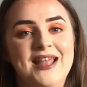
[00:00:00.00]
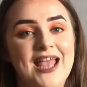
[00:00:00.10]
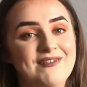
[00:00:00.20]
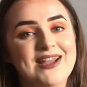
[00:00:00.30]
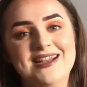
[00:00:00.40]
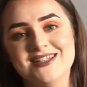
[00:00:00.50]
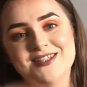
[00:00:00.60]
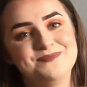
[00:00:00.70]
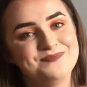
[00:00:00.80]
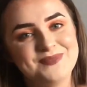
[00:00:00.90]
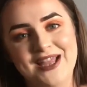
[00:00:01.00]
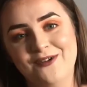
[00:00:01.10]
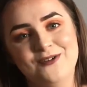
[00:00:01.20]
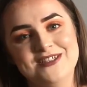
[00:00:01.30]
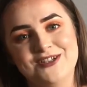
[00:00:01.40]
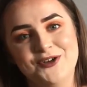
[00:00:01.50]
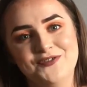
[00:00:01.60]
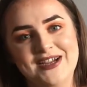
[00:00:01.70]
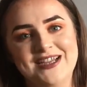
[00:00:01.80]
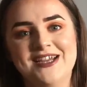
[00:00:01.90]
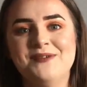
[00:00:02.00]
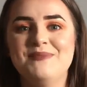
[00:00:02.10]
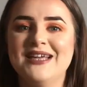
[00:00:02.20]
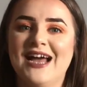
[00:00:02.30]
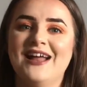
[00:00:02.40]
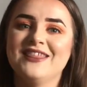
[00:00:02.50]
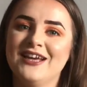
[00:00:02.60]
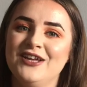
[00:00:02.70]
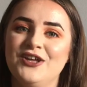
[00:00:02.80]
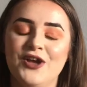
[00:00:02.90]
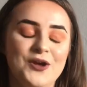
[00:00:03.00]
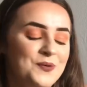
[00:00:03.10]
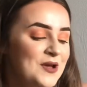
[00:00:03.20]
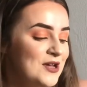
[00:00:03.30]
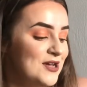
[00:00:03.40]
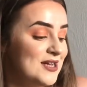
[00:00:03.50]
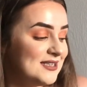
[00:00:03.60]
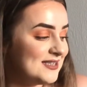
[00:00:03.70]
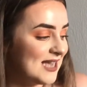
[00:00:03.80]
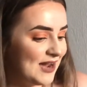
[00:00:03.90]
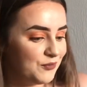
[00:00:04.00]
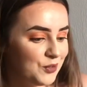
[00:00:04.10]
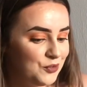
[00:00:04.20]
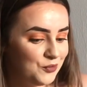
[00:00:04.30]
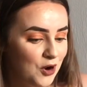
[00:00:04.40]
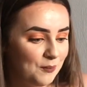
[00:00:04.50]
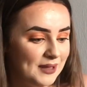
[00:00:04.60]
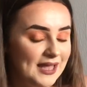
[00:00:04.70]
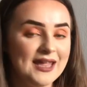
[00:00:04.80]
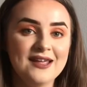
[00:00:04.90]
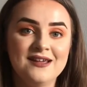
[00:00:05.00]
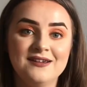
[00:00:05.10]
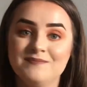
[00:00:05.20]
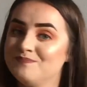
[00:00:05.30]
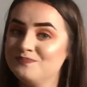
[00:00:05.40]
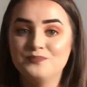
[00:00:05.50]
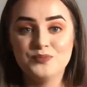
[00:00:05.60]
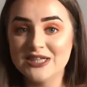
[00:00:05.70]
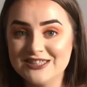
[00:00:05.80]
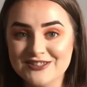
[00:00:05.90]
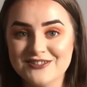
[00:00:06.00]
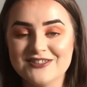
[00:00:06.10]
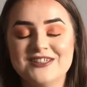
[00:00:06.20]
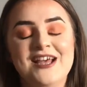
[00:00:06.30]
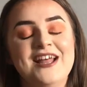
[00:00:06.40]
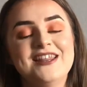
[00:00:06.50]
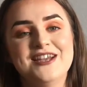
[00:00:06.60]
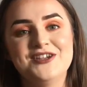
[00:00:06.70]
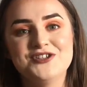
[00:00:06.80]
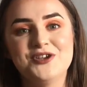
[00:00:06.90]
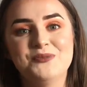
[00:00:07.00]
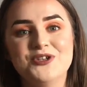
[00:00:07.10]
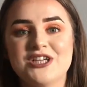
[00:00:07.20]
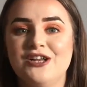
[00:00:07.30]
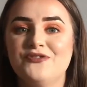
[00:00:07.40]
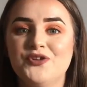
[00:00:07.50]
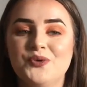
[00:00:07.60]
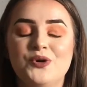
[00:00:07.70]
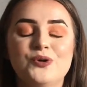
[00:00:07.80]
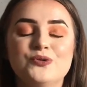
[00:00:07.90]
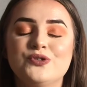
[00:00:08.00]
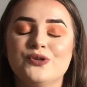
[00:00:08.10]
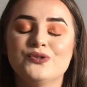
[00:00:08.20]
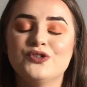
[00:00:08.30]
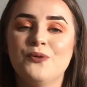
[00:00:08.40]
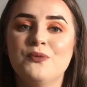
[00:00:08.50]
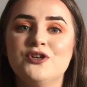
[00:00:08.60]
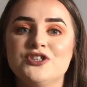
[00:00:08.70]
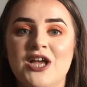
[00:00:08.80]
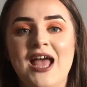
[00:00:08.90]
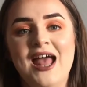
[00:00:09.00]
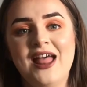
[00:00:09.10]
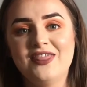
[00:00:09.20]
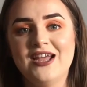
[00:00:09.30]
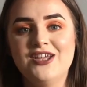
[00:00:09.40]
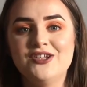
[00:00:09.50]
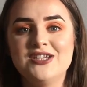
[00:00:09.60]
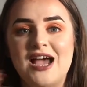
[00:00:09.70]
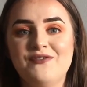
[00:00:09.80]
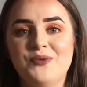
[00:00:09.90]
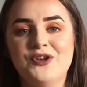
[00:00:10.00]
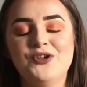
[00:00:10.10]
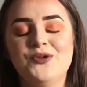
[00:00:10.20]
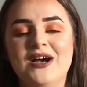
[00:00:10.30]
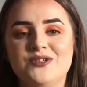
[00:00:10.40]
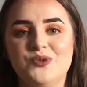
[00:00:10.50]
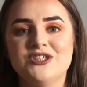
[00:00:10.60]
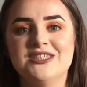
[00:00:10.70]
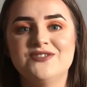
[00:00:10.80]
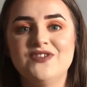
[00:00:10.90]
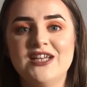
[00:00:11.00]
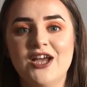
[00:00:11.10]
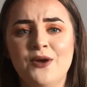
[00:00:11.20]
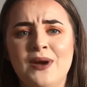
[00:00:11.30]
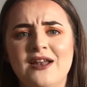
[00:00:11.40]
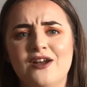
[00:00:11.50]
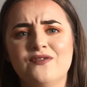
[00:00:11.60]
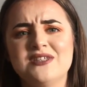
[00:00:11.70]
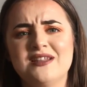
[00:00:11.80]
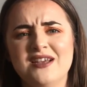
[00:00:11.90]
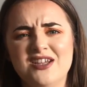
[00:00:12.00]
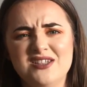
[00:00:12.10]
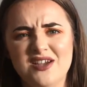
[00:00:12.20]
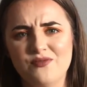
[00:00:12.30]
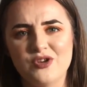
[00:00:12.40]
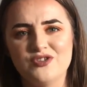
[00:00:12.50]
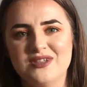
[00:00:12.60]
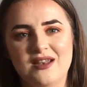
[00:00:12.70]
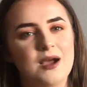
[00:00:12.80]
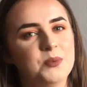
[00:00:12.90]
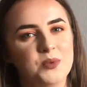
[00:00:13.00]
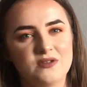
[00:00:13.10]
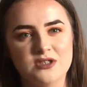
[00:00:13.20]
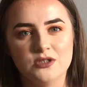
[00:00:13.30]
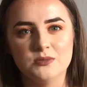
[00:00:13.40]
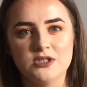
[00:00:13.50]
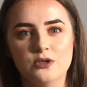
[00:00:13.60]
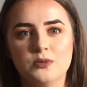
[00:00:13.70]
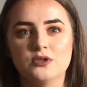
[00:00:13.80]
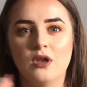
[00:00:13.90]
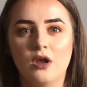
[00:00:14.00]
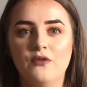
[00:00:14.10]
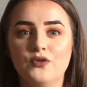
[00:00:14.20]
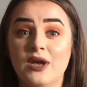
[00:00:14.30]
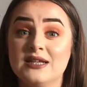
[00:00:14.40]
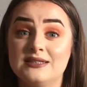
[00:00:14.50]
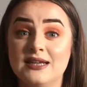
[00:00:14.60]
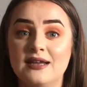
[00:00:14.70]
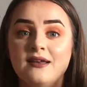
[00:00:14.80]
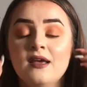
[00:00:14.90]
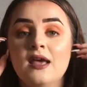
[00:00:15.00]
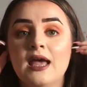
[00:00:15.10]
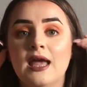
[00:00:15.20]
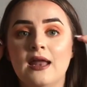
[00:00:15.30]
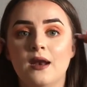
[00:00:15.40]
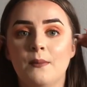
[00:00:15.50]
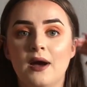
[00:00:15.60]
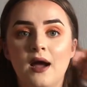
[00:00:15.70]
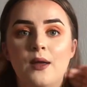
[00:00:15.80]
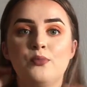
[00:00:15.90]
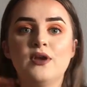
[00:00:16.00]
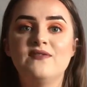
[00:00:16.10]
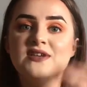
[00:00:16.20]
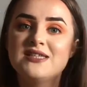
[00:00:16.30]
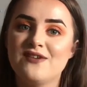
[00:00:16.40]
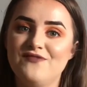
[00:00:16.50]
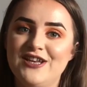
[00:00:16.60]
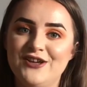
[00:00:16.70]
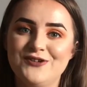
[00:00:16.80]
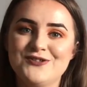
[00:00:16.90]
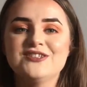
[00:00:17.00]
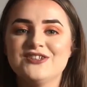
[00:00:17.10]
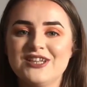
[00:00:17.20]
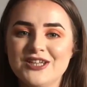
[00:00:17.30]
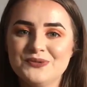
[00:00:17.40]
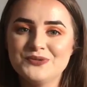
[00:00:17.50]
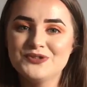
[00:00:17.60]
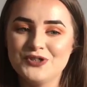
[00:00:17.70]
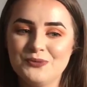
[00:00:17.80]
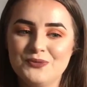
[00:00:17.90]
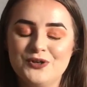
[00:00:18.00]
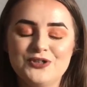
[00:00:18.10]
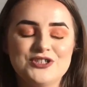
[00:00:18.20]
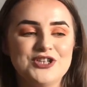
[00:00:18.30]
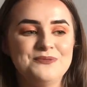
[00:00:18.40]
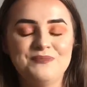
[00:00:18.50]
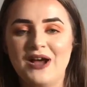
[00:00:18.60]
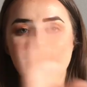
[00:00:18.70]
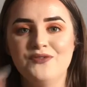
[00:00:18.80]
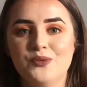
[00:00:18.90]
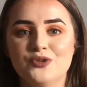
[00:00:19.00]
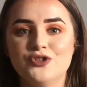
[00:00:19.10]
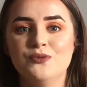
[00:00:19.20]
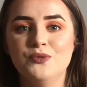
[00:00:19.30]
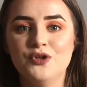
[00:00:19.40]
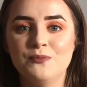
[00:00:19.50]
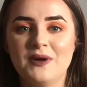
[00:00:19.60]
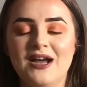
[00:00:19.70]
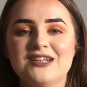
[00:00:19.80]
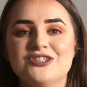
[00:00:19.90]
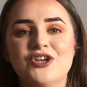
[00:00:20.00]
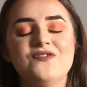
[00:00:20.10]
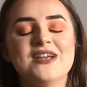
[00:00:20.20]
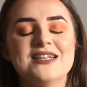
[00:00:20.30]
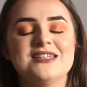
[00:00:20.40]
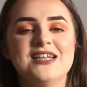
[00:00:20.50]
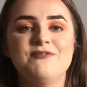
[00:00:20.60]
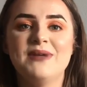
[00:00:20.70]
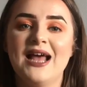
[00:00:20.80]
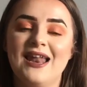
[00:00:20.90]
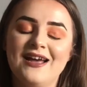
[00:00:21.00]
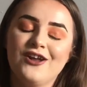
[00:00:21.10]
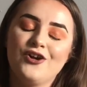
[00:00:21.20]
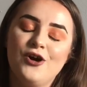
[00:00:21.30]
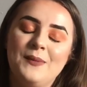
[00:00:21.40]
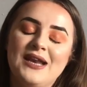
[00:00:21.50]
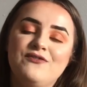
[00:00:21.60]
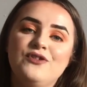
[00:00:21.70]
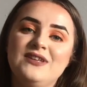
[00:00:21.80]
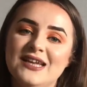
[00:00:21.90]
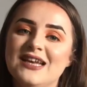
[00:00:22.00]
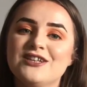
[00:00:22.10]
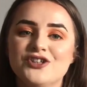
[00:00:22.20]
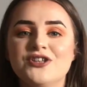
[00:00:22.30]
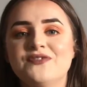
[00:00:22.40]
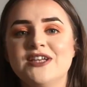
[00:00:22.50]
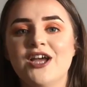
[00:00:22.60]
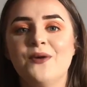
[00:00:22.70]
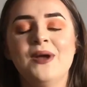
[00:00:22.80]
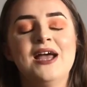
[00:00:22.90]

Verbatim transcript: here it is in all its glory. But yeah, thank you to everyone who got me presents. Thank you so much. I love you all so, so much. Thank you to everyone who has watched this video and obviously thank you to everyone who said happy birthday to me too because a lot of you guys did in my previous videos. So thank you all so much. I love you all to the moon and back. Don't forget to leave me a like and a comment if you did enjoy the video